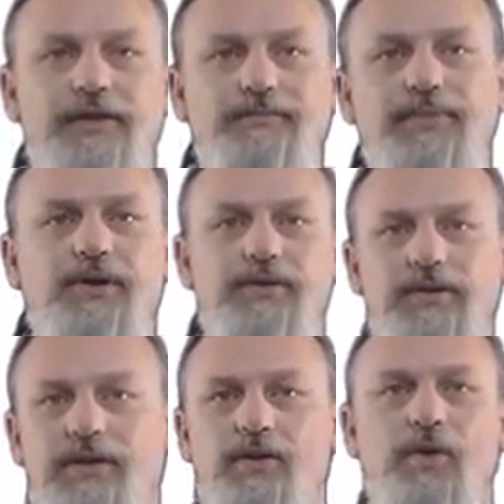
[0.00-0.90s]
The
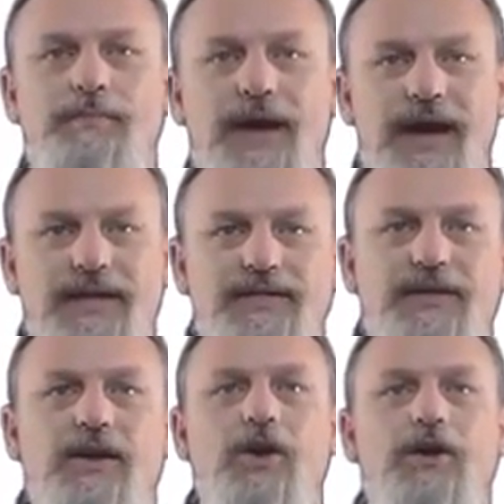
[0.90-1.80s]
bulk or
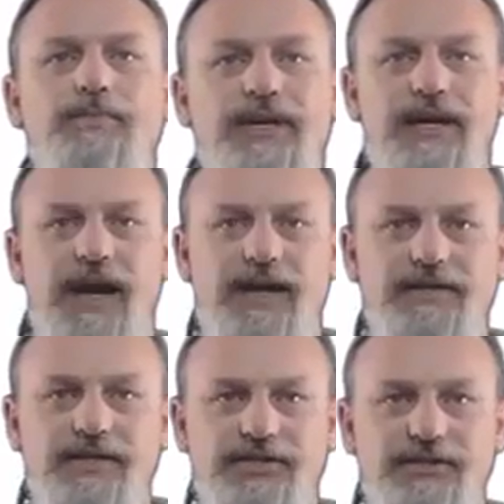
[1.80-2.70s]
mass RPI
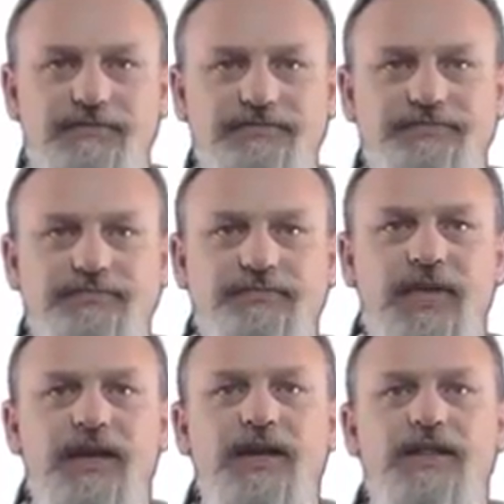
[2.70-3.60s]
edition.
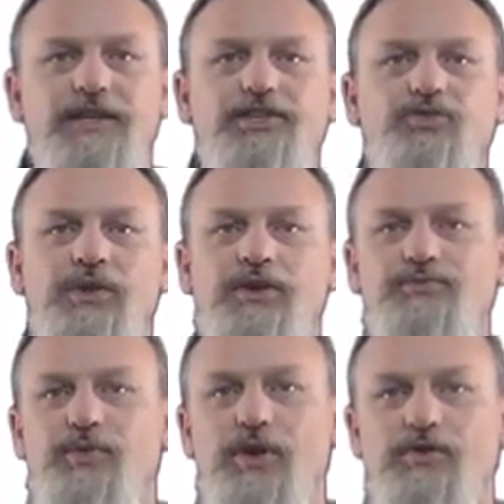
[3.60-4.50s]
This is one of those
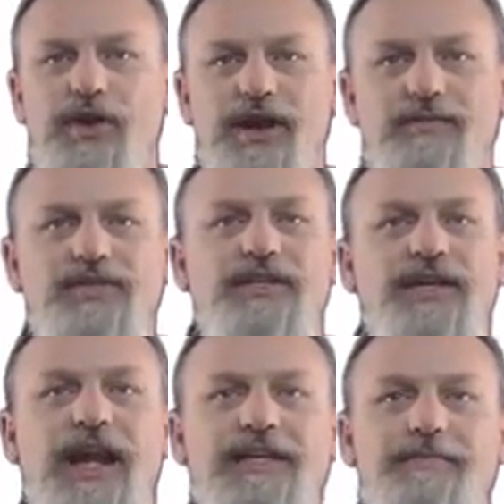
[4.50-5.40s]
programs
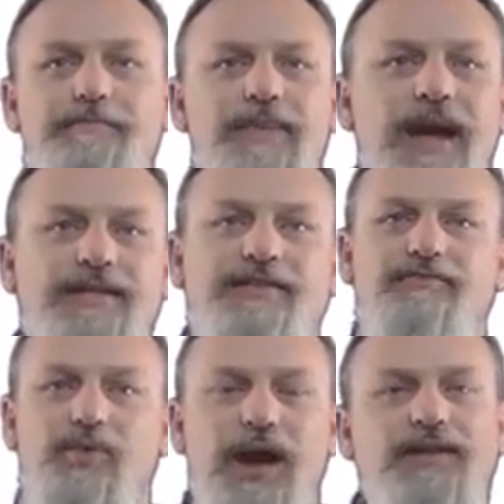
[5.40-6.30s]
that has
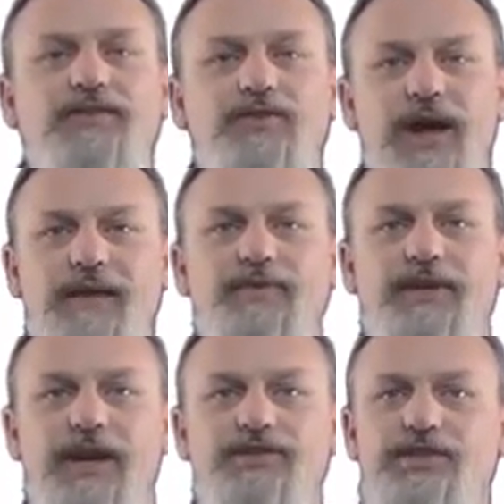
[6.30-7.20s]
massive practical
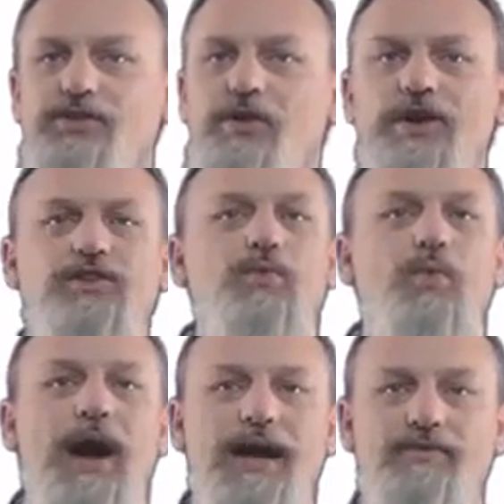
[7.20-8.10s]
application across a
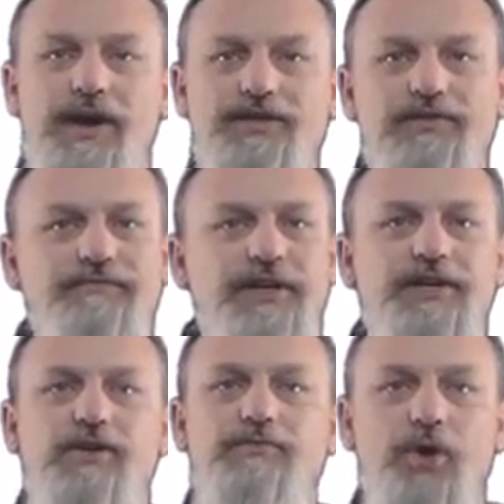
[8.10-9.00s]
wide range of
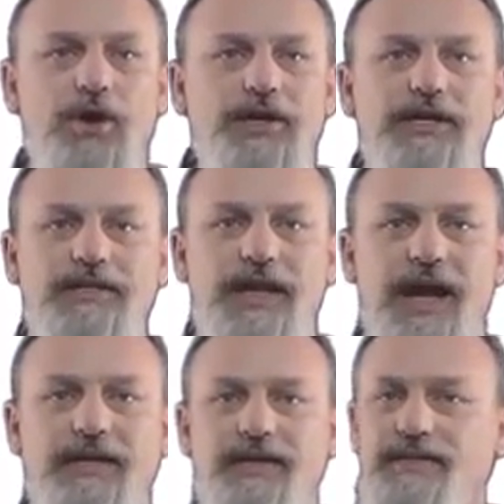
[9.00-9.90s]
video marketing
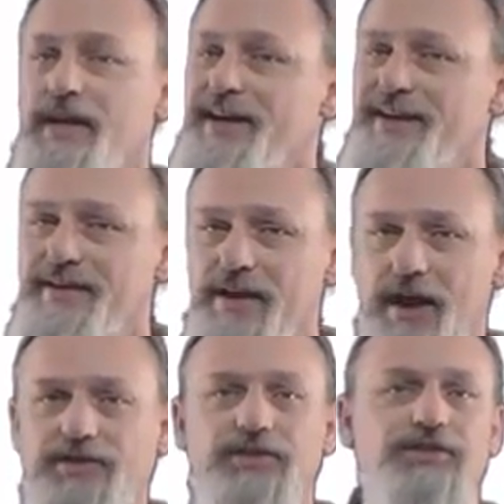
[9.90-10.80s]
tactics,
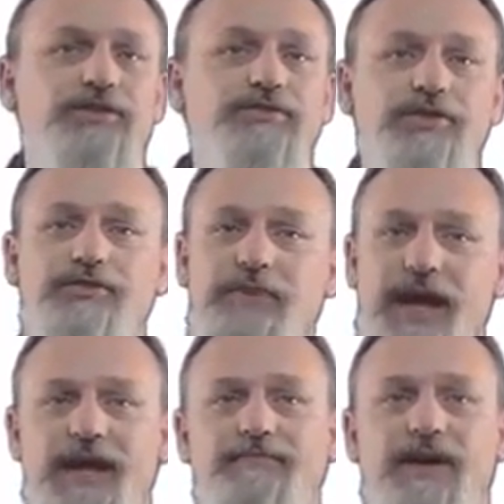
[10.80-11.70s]
not just YouTube
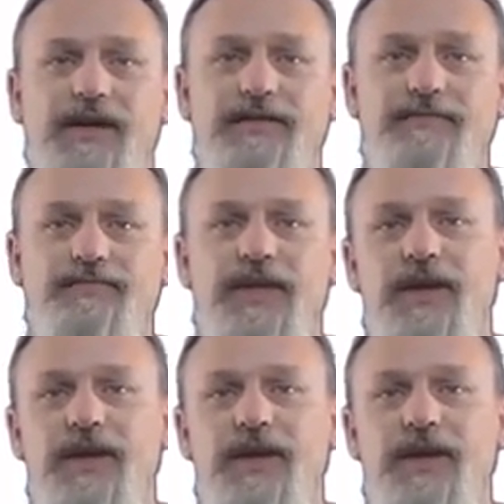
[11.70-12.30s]
ad buys.